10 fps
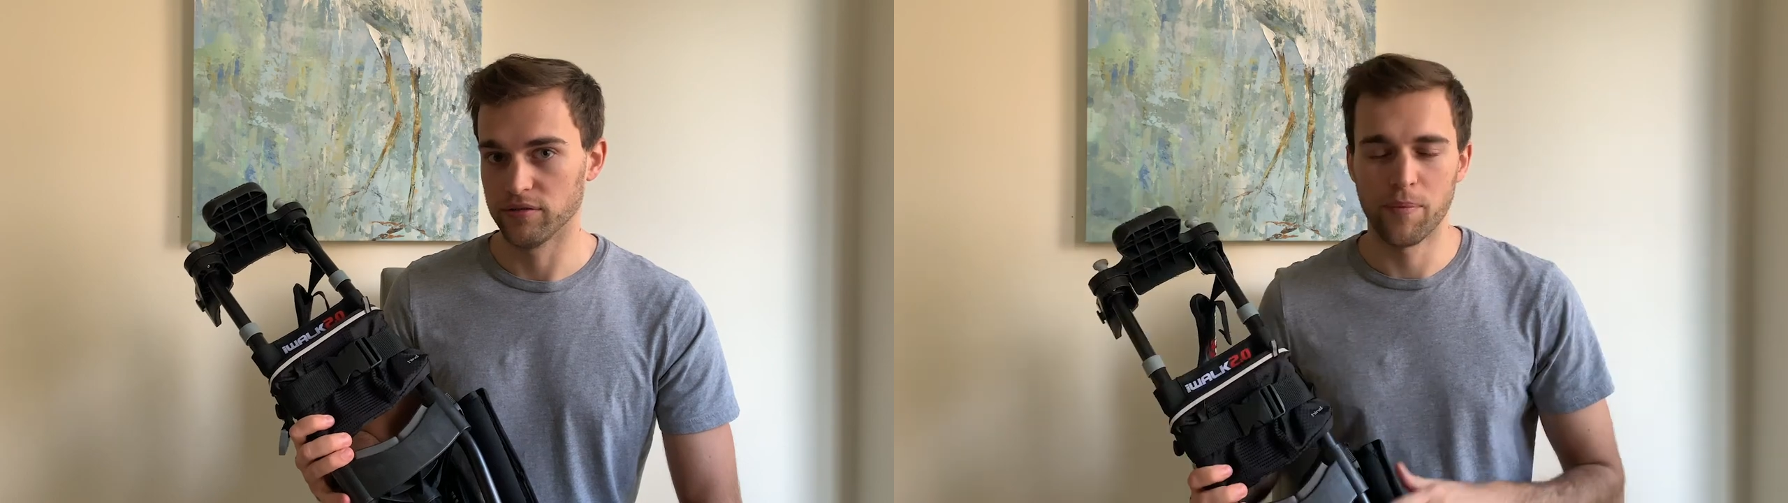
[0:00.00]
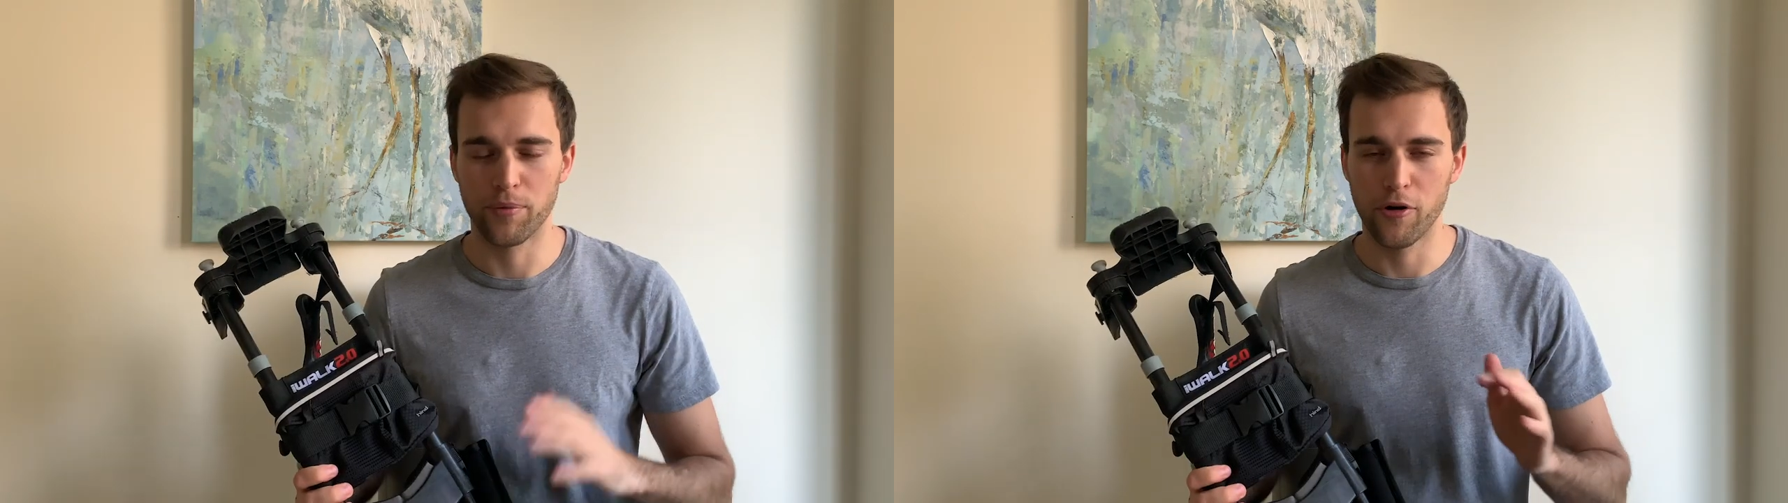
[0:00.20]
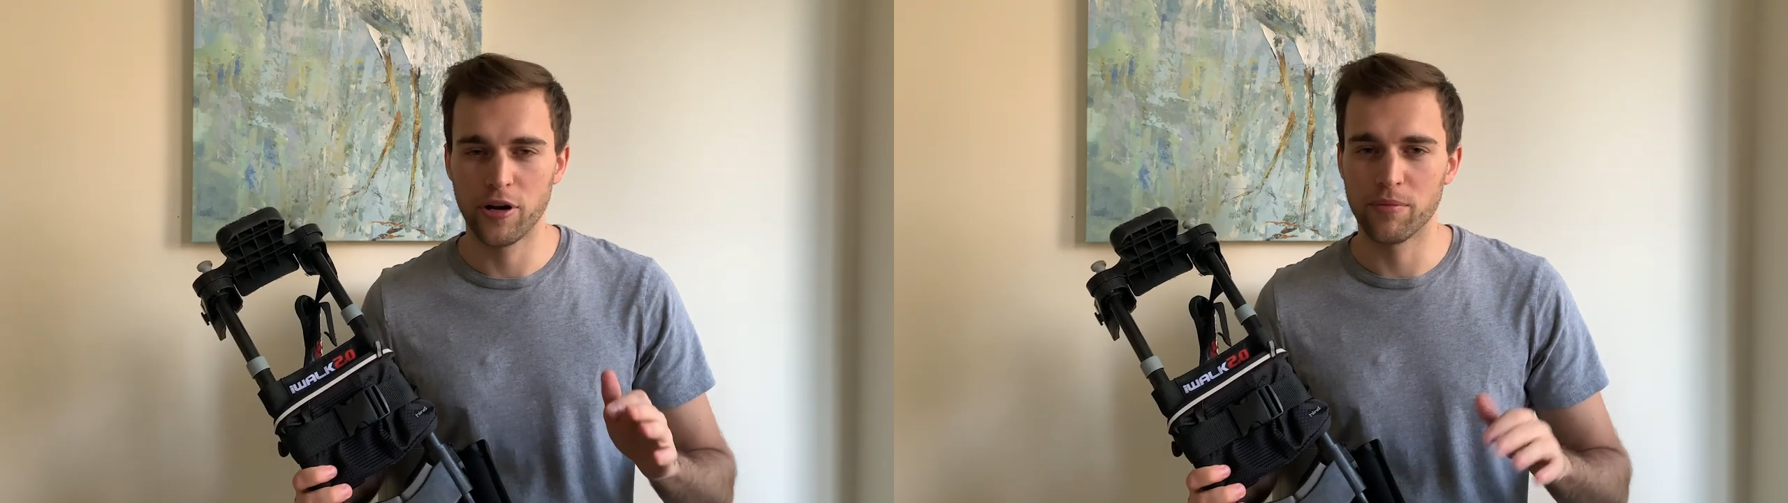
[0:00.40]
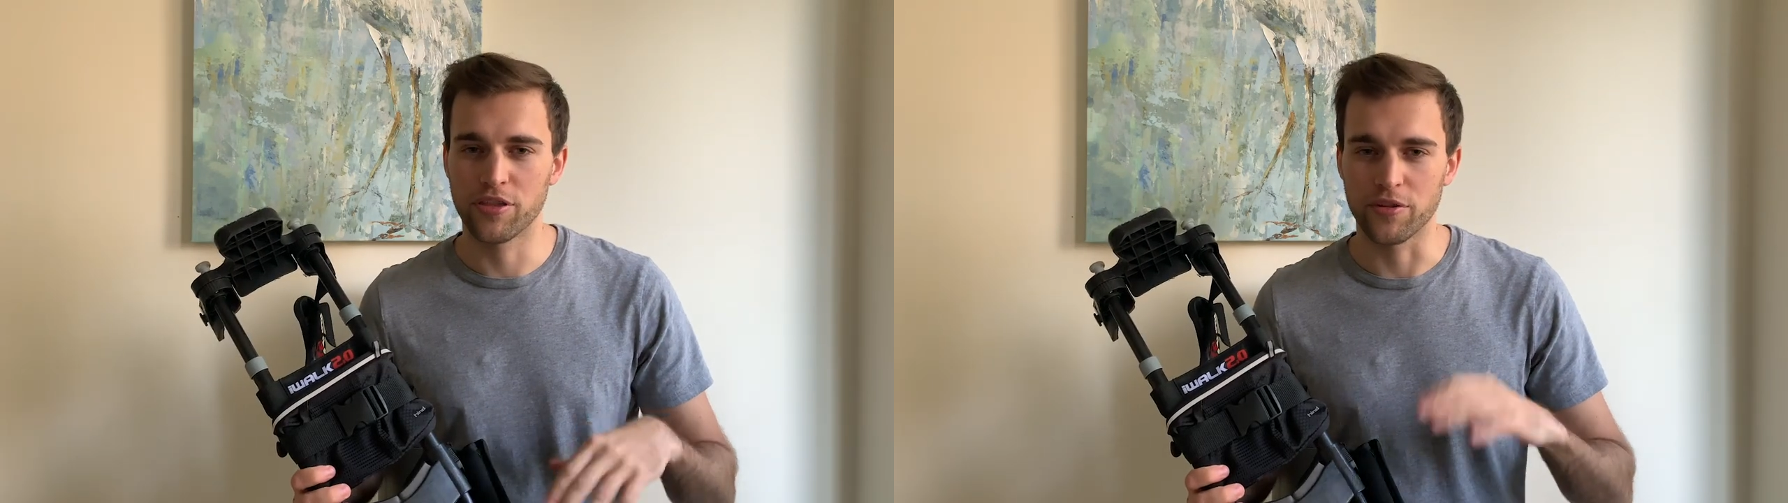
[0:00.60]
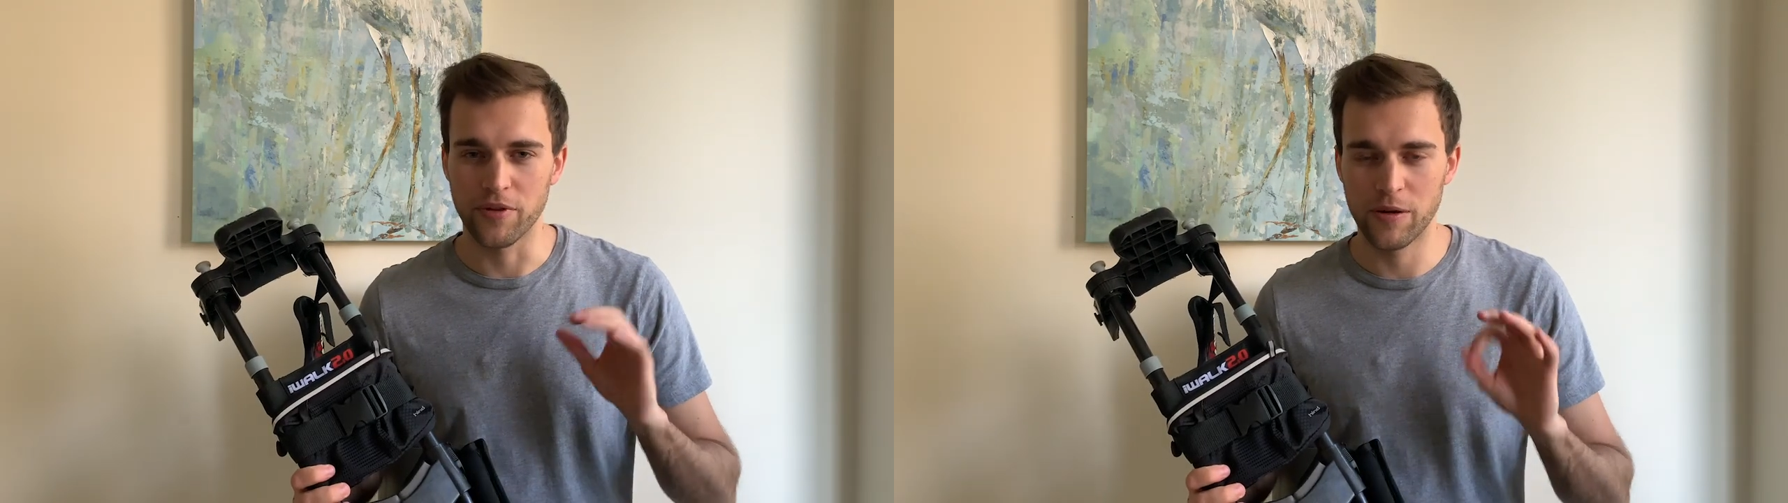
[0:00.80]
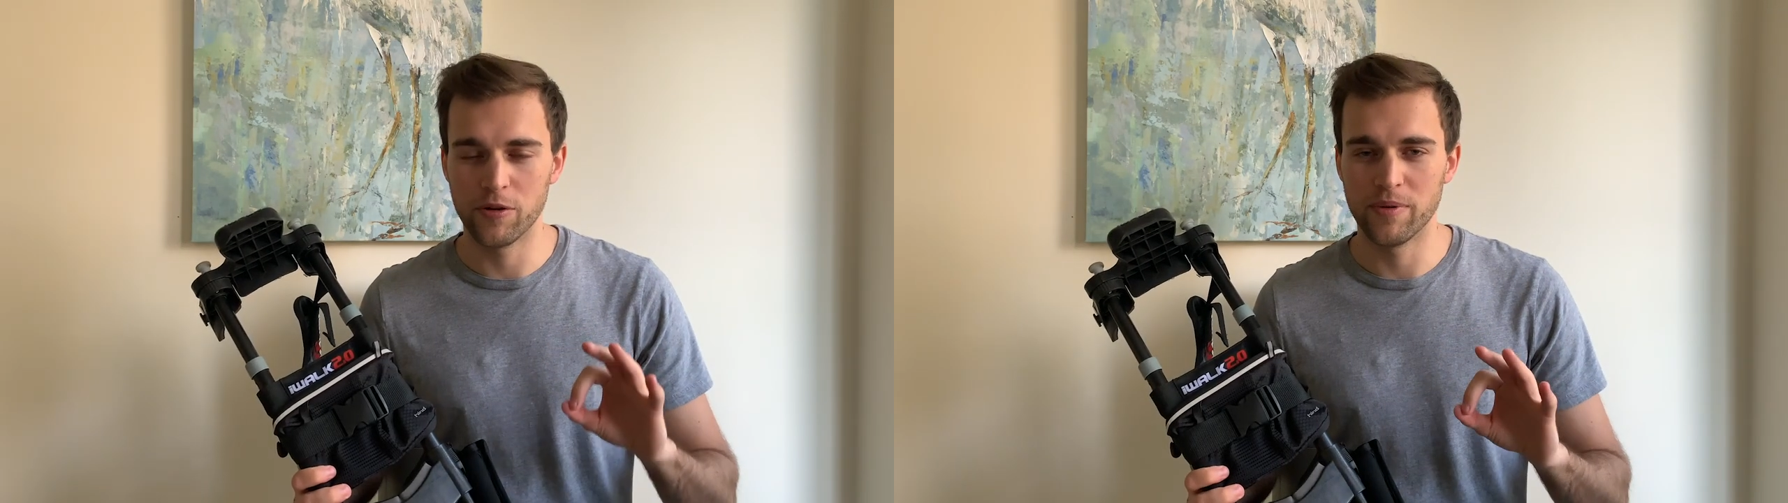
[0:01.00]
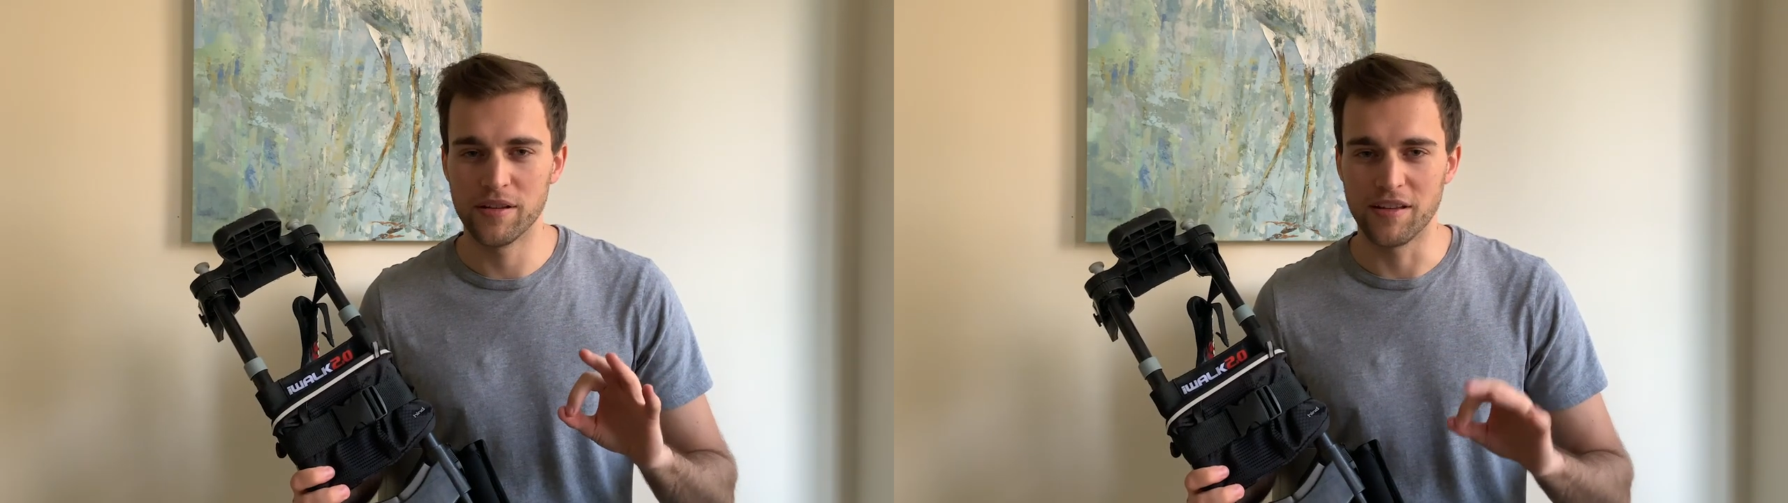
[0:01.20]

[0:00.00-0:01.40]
And pro number three would be